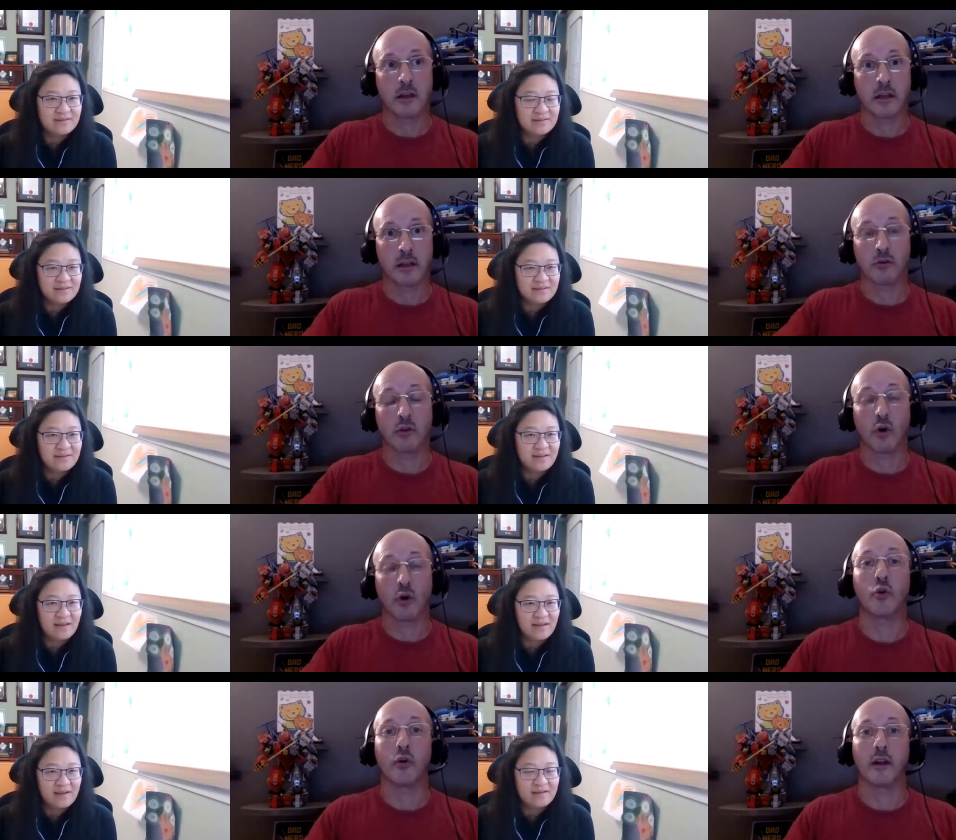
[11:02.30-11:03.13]
Speaker 1: here
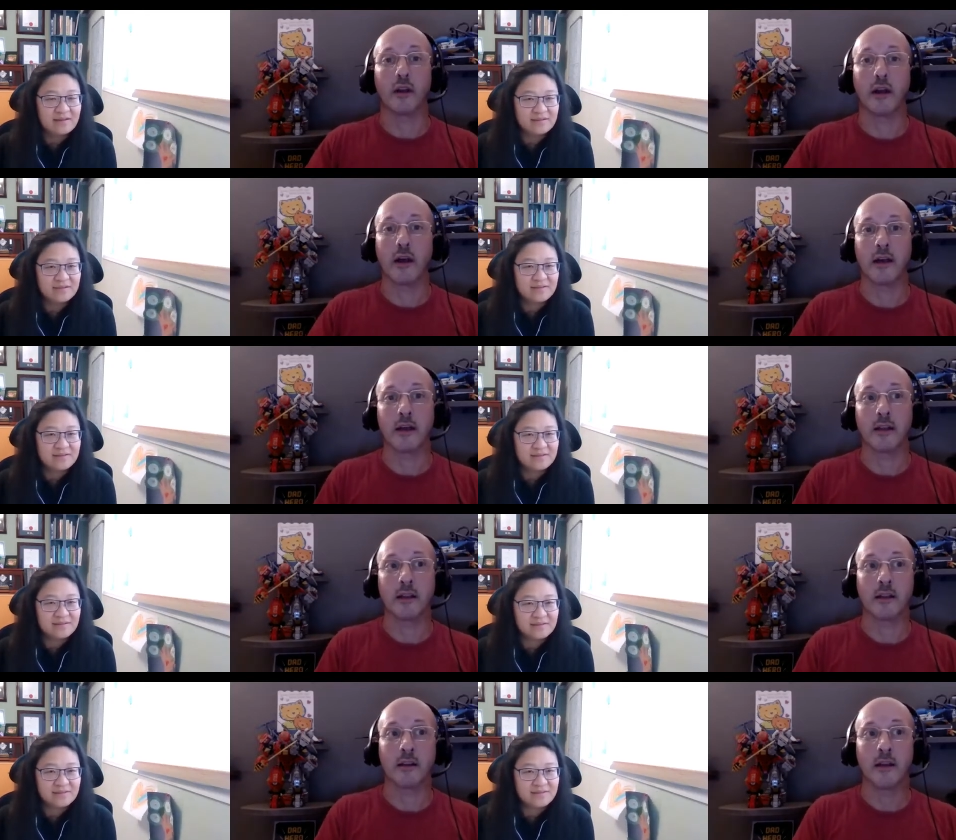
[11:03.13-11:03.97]
locally yeah.
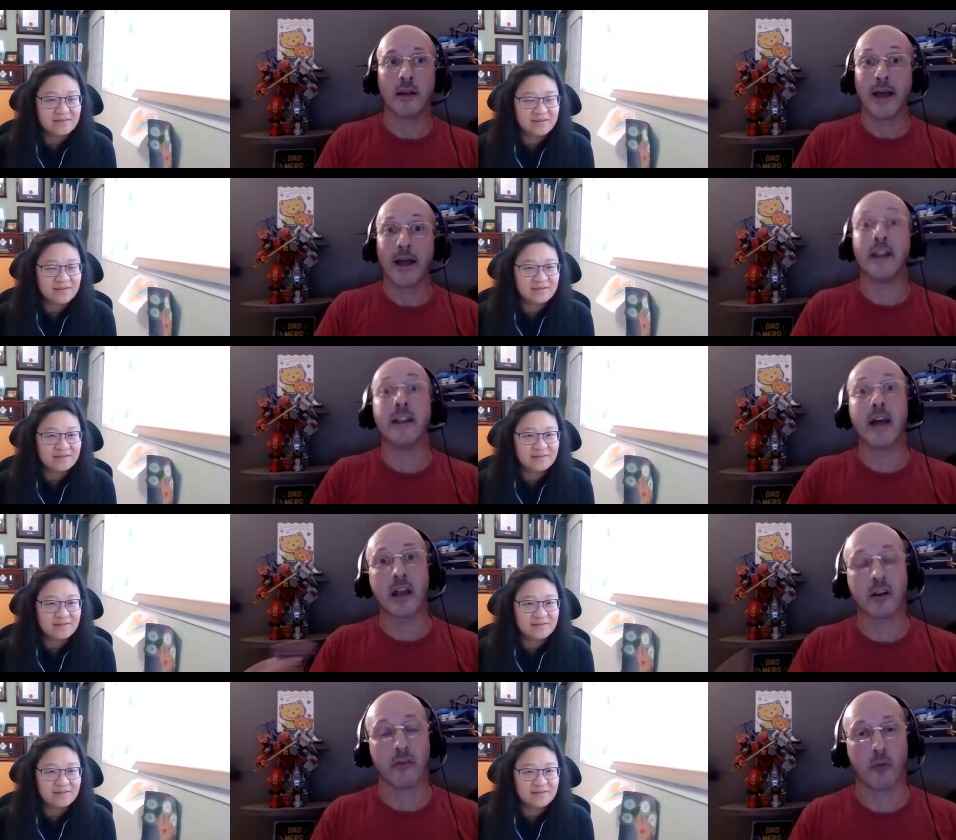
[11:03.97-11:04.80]
and in a
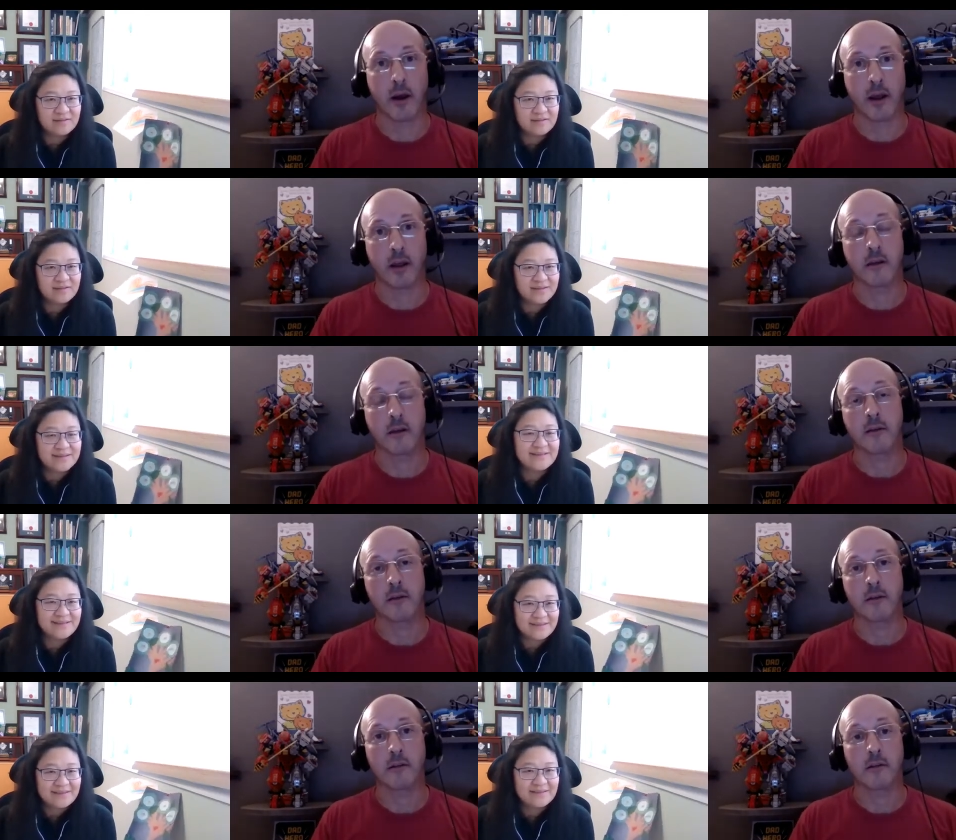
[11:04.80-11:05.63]
negative way
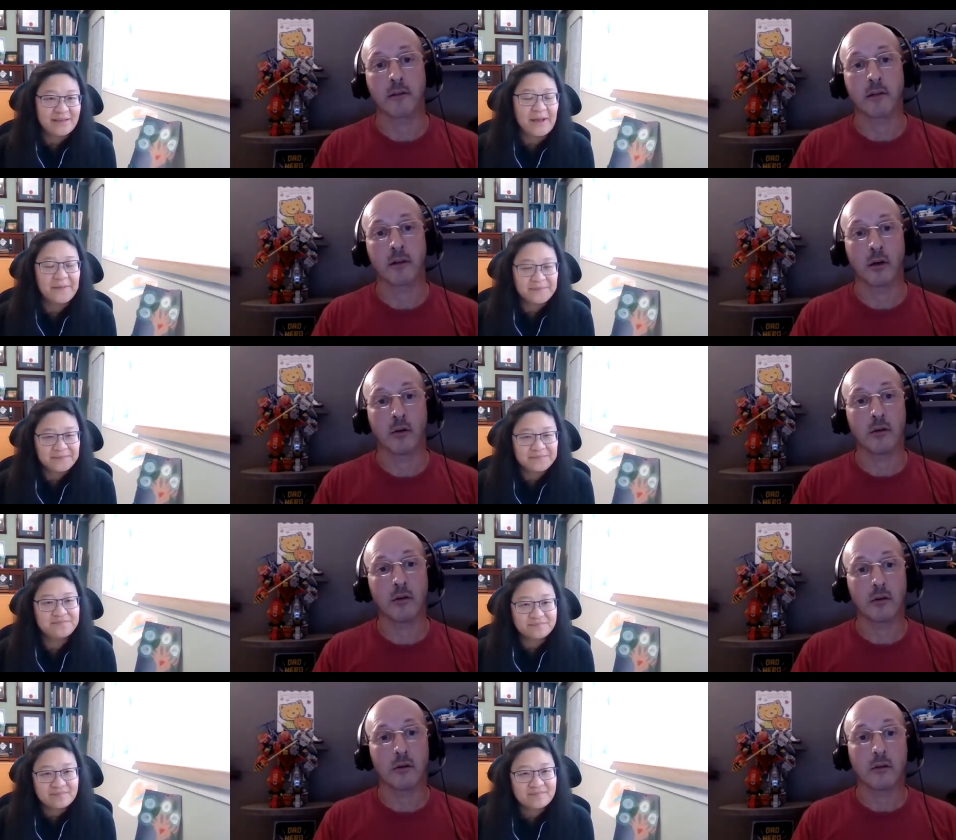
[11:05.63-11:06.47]
Speaker 2: you yeah. know
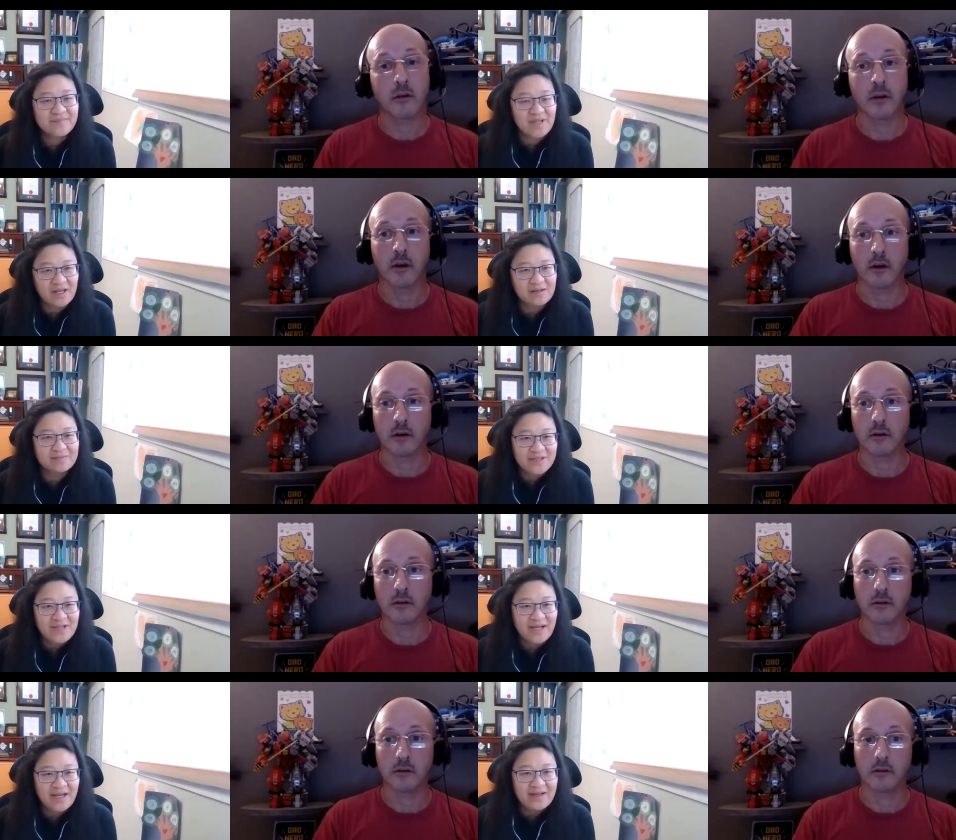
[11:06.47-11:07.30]
yeah. yeah
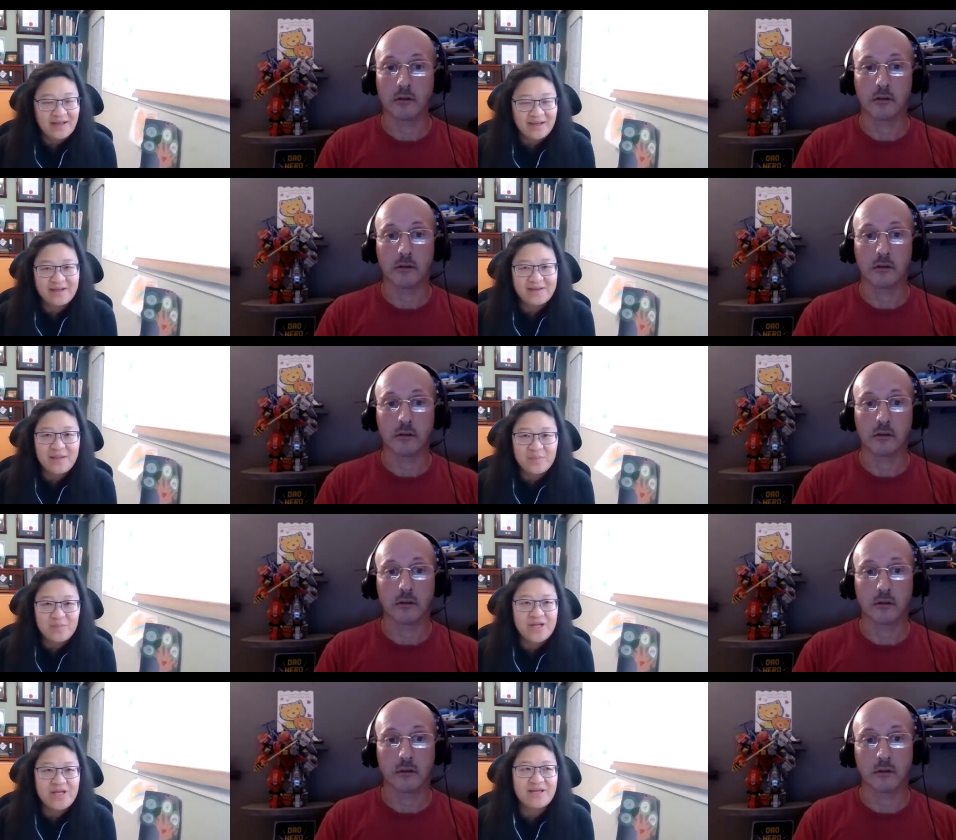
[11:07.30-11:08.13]
and i
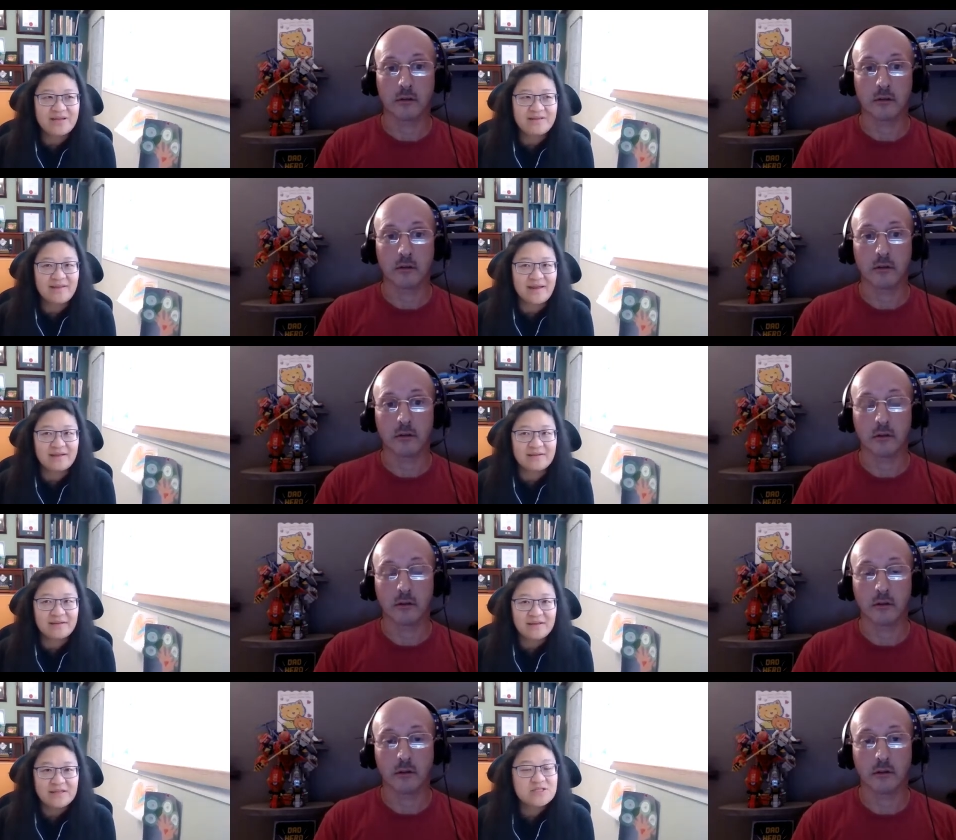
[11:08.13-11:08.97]
think bringing in
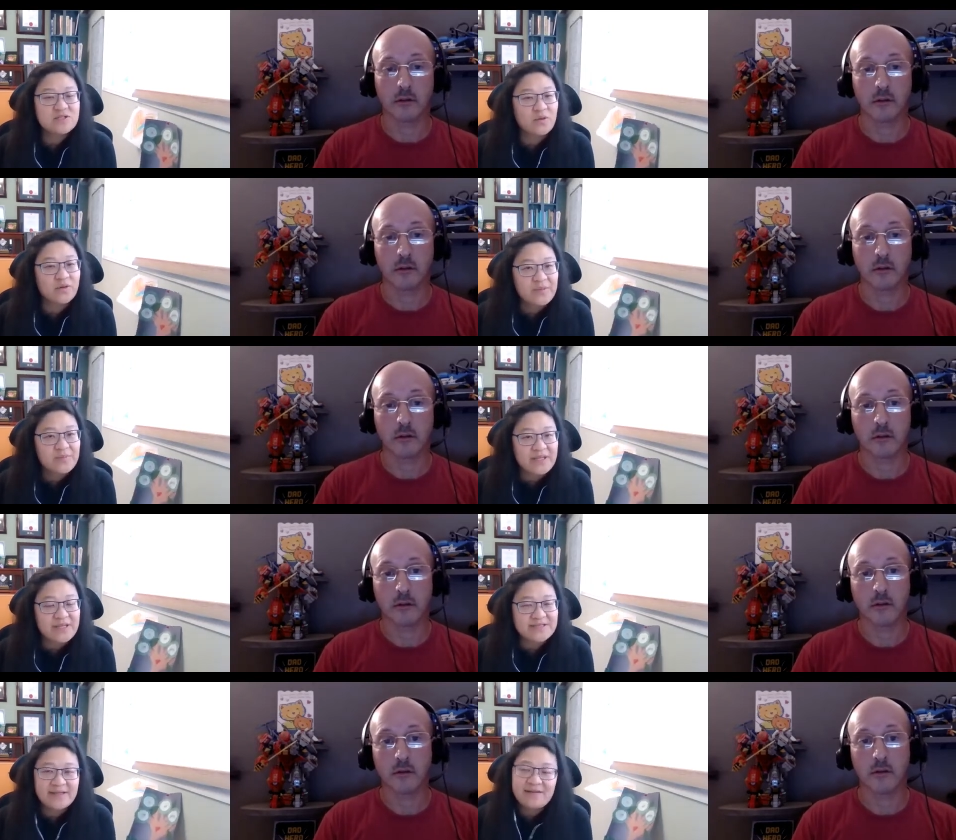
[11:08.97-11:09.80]
that story
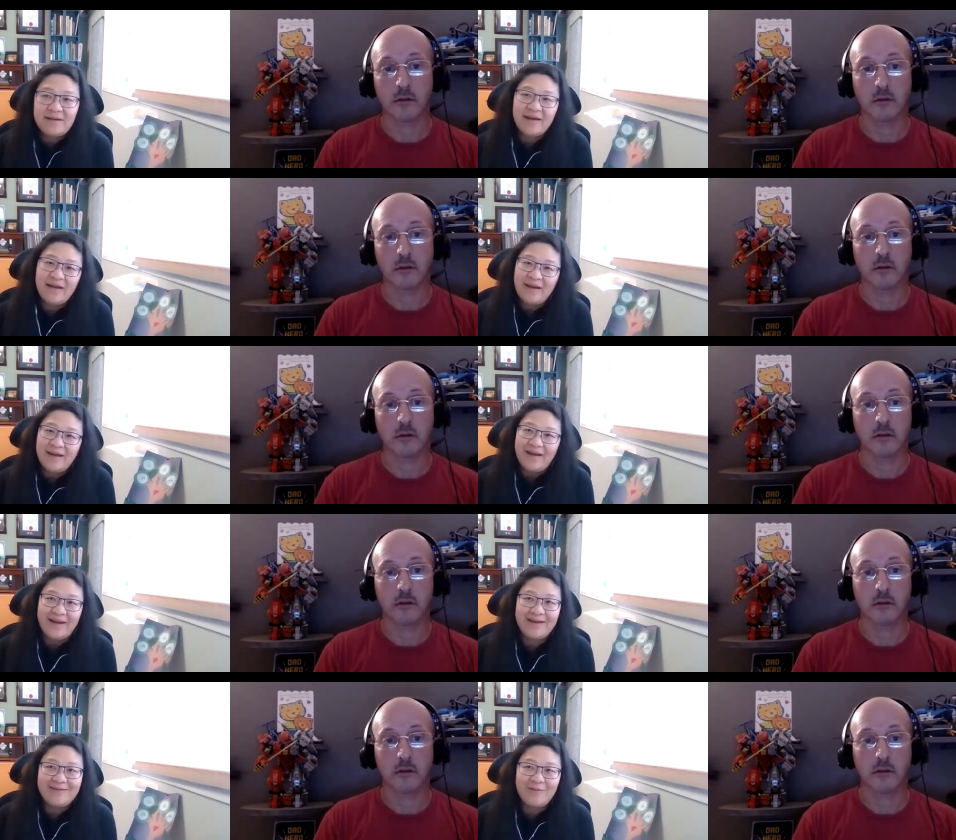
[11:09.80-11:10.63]
piece and
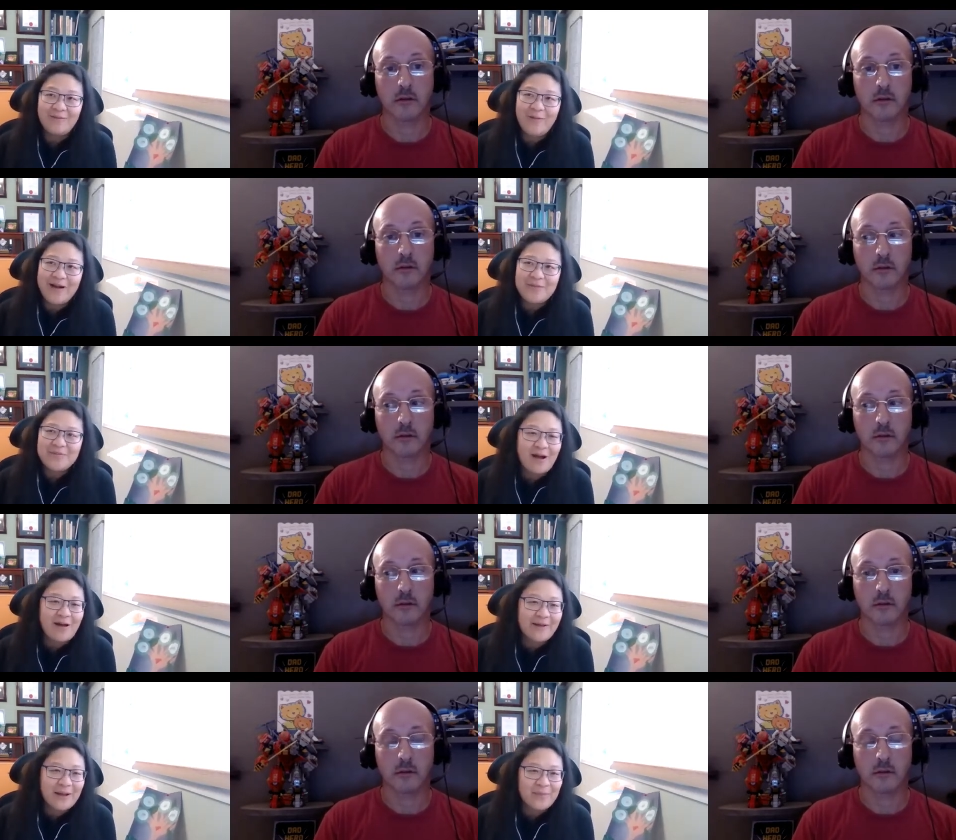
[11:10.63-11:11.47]
and when i'm
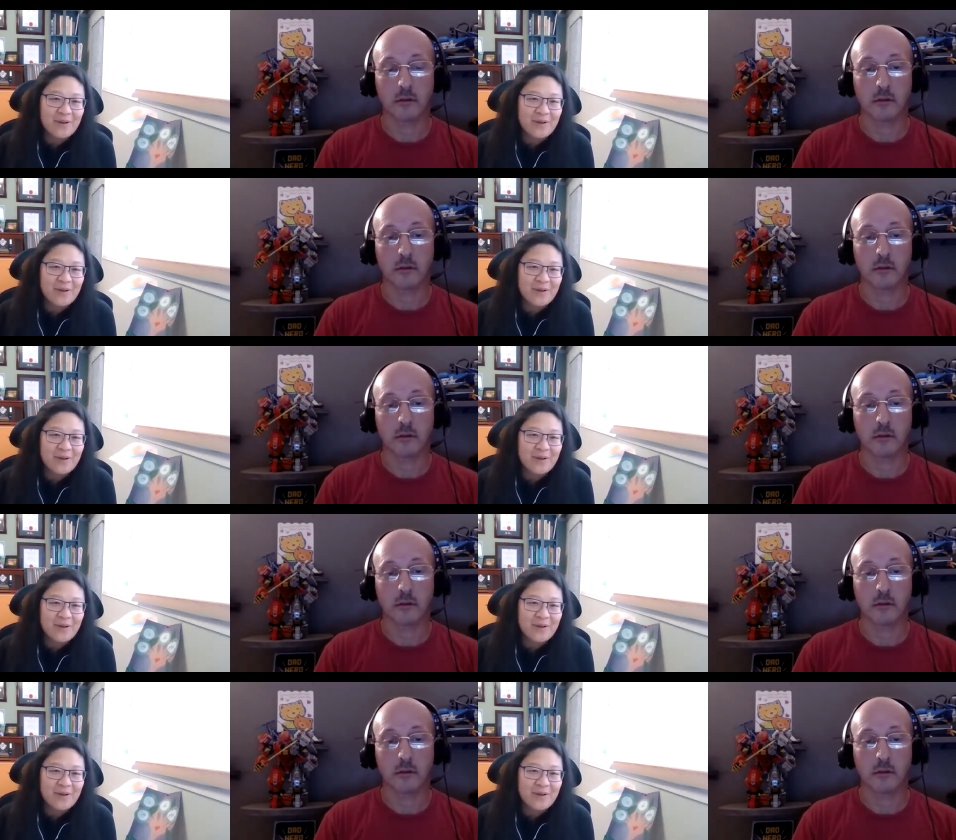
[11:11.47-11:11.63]
talking